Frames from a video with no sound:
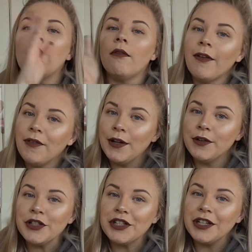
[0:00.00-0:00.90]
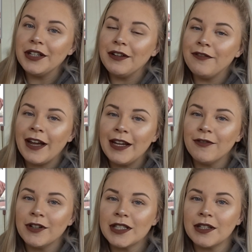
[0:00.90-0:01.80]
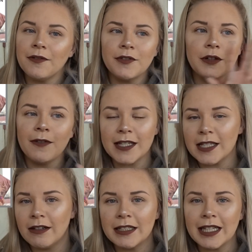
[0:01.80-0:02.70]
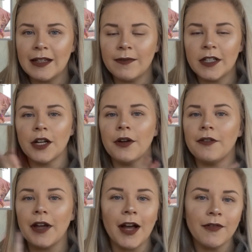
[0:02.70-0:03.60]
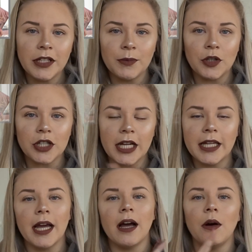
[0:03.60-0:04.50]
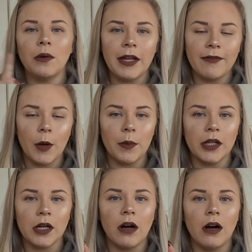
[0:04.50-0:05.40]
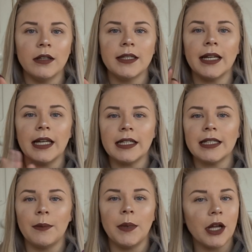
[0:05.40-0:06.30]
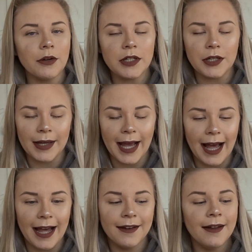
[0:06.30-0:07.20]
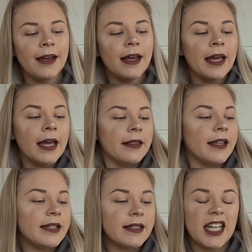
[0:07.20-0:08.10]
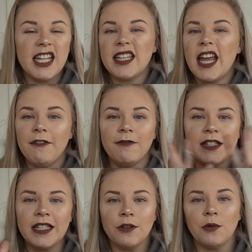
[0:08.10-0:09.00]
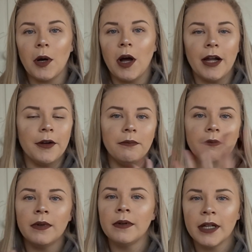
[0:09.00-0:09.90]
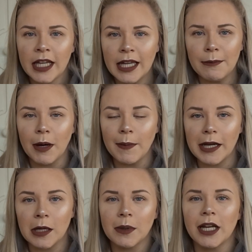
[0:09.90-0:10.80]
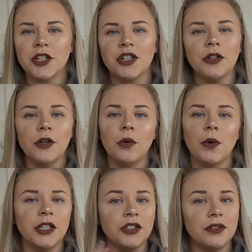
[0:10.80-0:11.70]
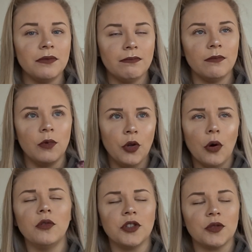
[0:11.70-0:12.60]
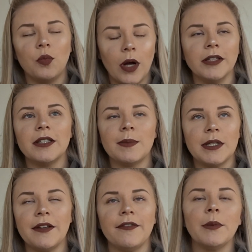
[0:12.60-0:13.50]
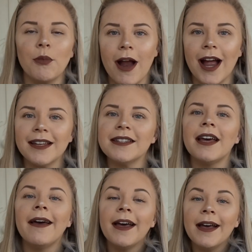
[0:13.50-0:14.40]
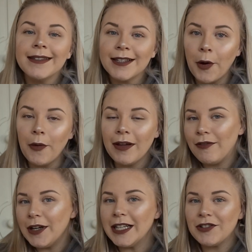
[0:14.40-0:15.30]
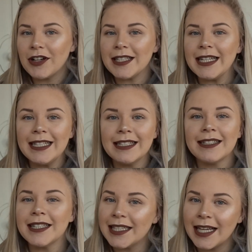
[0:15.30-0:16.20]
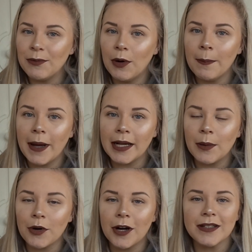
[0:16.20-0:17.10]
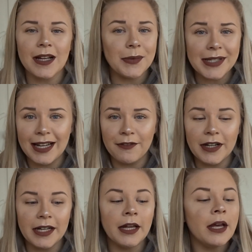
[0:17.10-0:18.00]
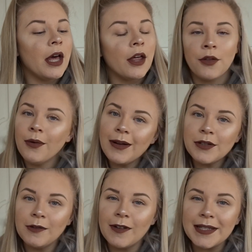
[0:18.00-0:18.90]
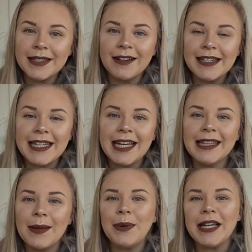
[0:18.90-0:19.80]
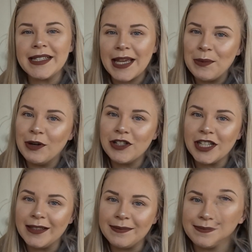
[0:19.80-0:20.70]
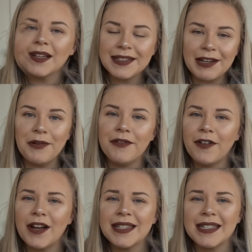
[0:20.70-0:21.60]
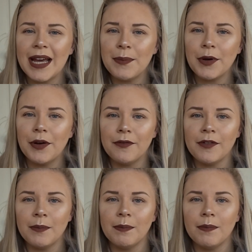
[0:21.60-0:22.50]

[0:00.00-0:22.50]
Revolution favorites of 2019 video. If you haven't watched that yet, I'll leave it up in the cards and link down below so you can. This is every single item in my makeup collection, not just one specific brand. So if you're interested to see what makeup products I was loving throughout 2019, then please keep watching. So first step of